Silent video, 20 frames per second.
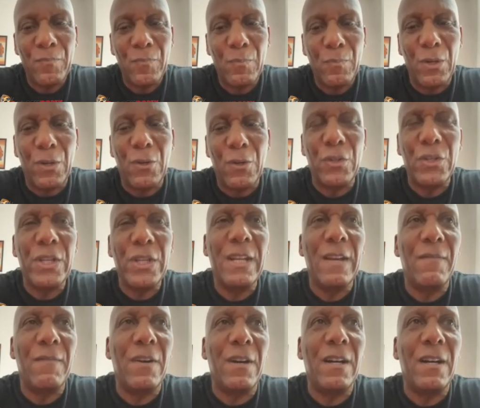Because she
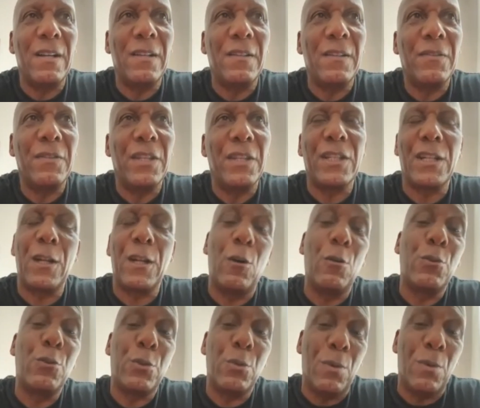never
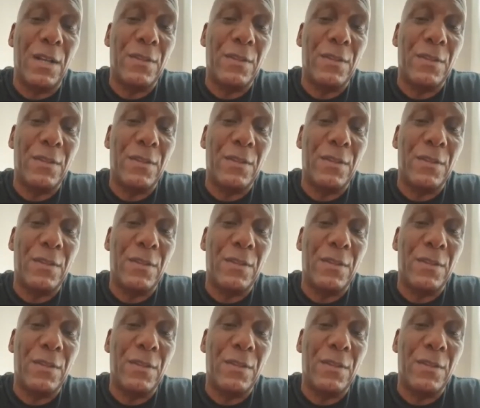disclosed to us